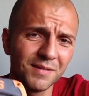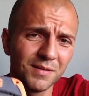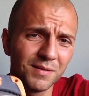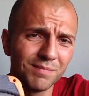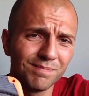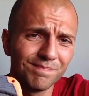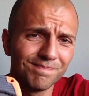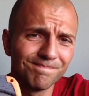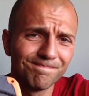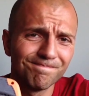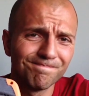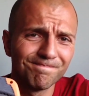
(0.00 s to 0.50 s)
of
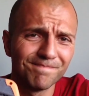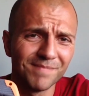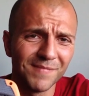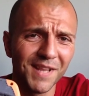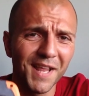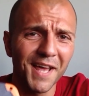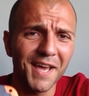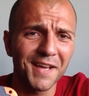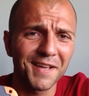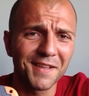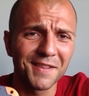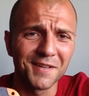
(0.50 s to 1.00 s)

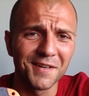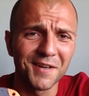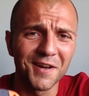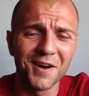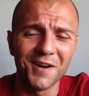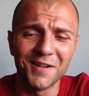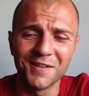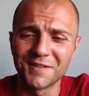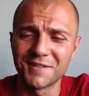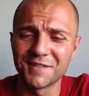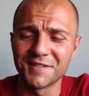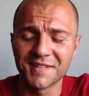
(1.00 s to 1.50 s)
like the
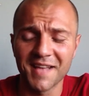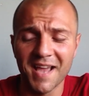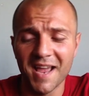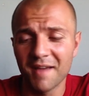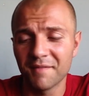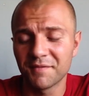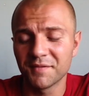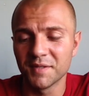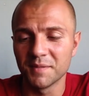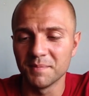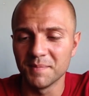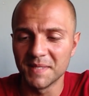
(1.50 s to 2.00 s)
colors, I
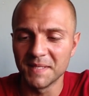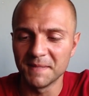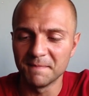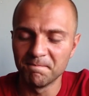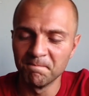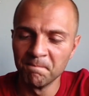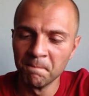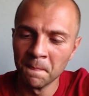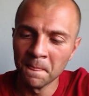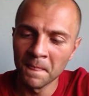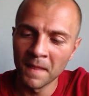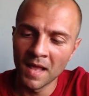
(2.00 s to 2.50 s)
have to admit.
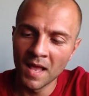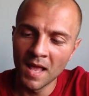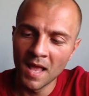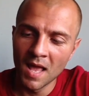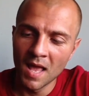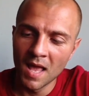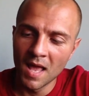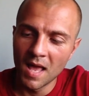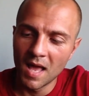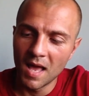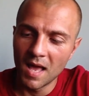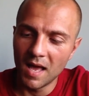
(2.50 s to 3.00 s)

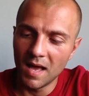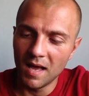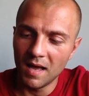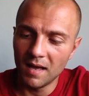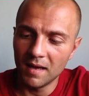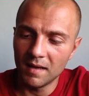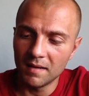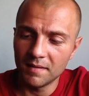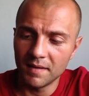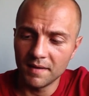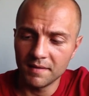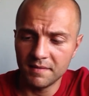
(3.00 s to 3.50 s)

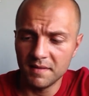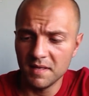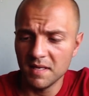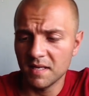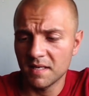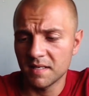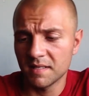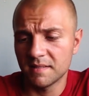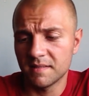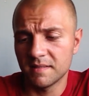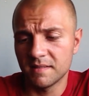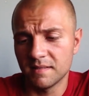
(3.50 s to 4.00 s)
I
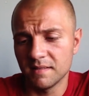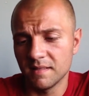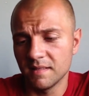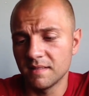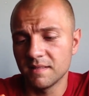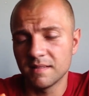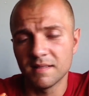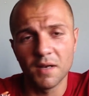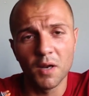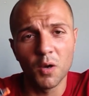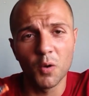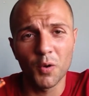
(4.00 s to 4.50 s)
think
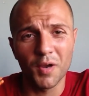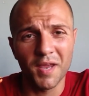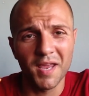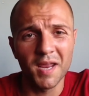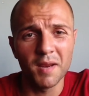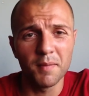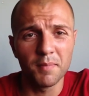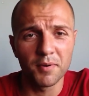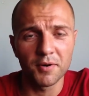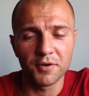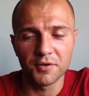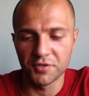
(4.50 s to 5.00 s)
it's an
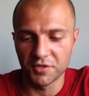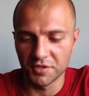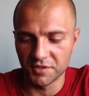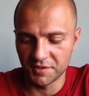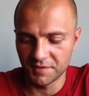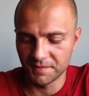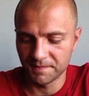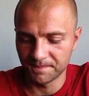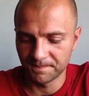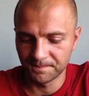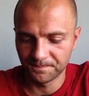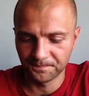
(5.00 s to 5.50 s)
okay
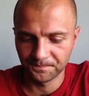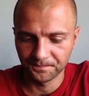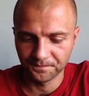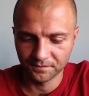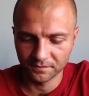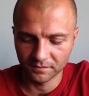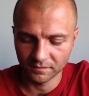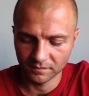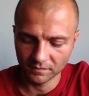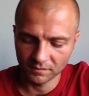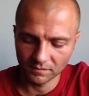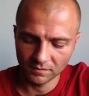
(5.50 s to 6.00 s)
purchase.
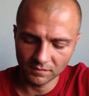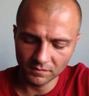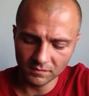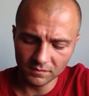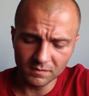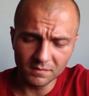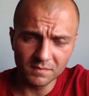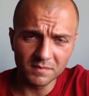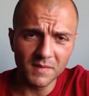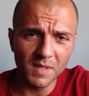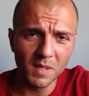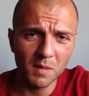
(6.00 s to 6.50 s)

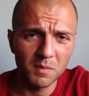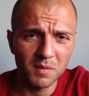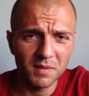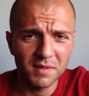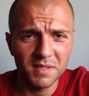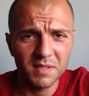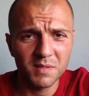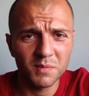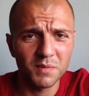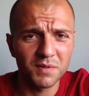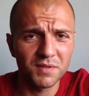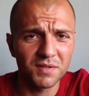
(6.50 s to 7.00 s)
But
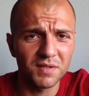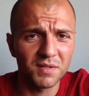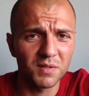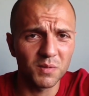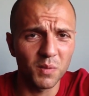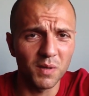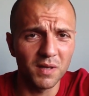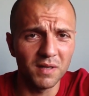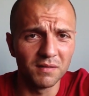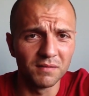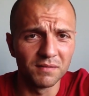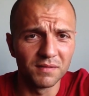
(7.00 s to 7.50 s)
this one's just
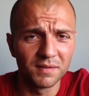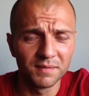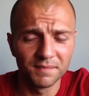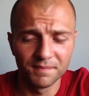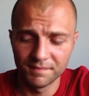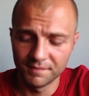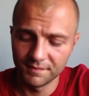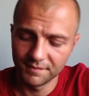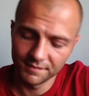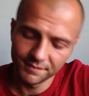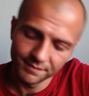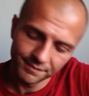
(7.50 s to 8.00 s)
12,
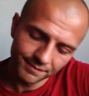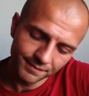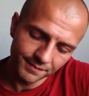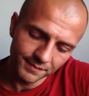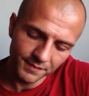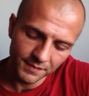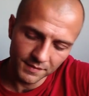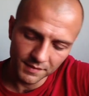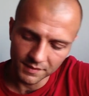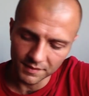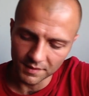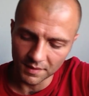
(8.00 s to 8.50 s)

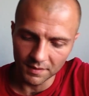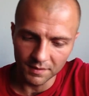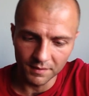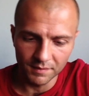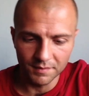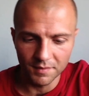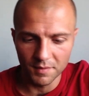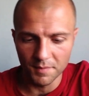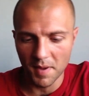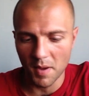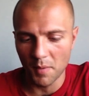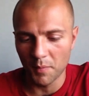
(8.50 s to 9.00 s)
so
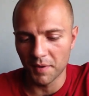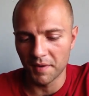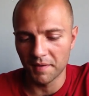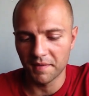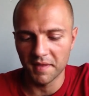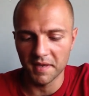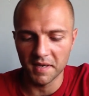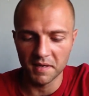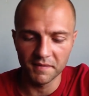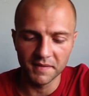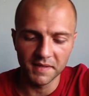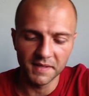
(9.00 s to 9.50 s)
you might want to
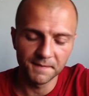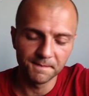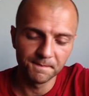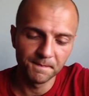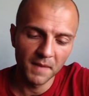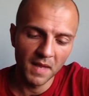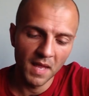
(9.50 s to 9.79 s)
think of it.